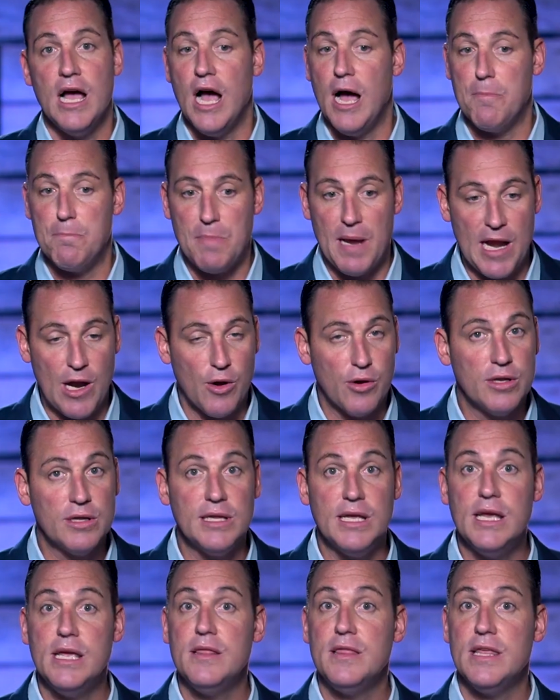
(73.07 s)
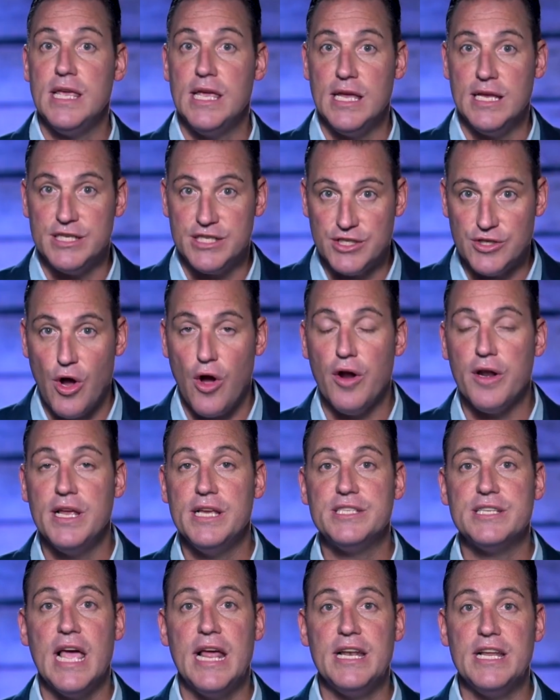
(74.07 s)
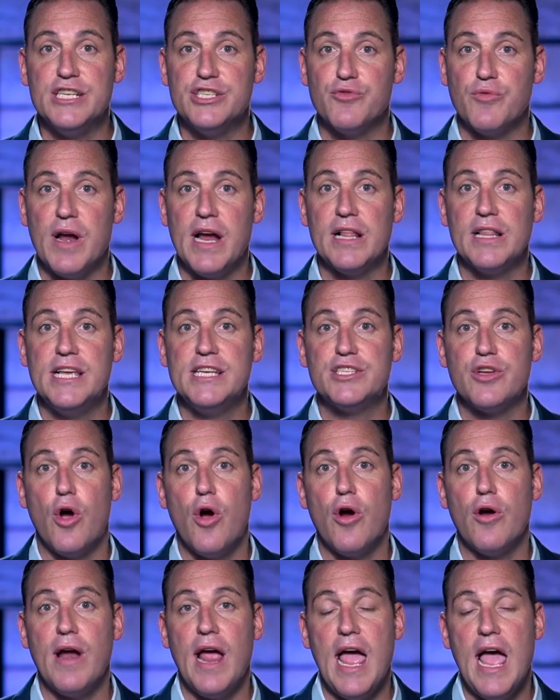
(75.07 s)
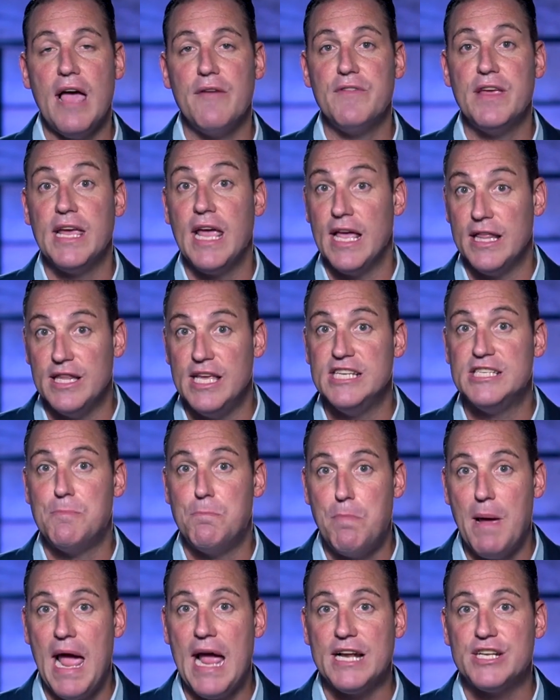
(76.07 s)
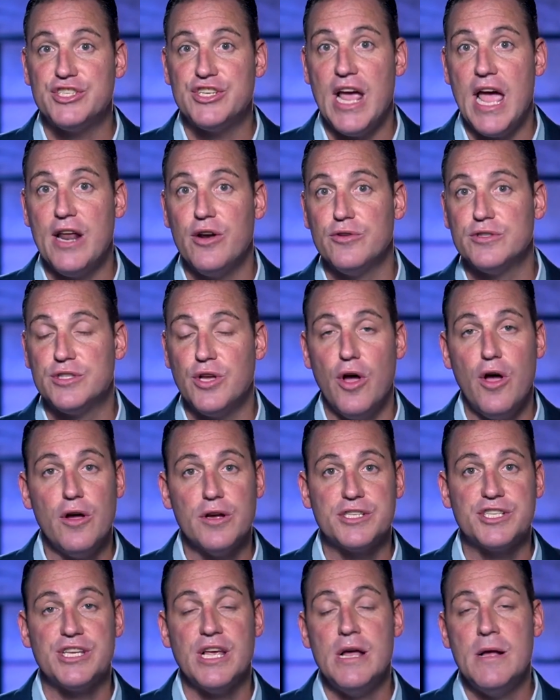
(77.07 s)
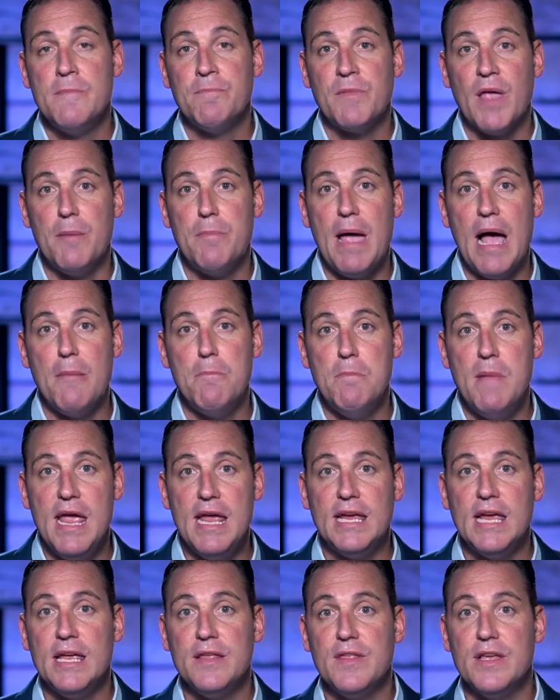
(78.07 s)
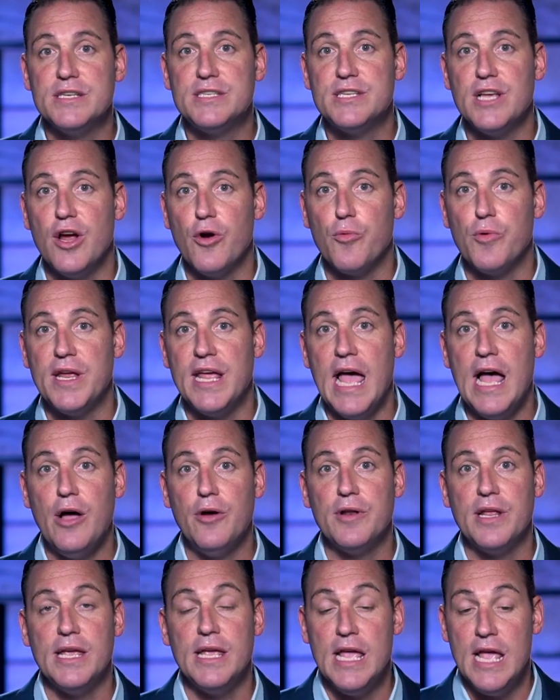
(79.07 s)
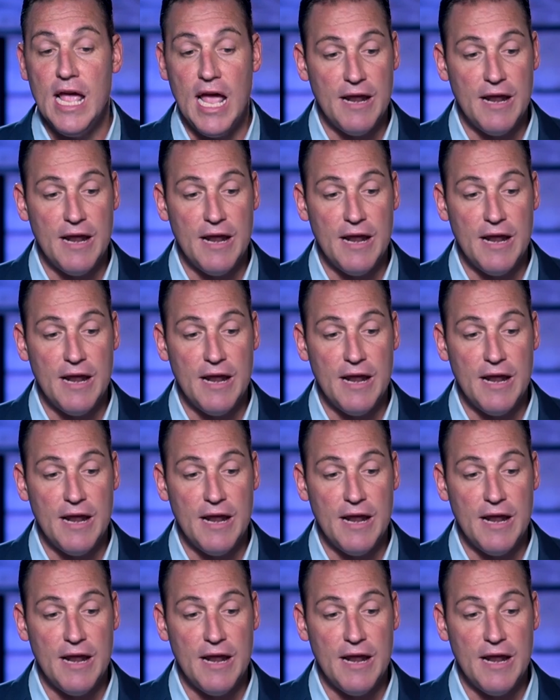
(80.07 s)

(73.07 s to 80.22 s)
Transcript: apparently, the Saudis and Israelis are having at least back-channel talks about making this a reality.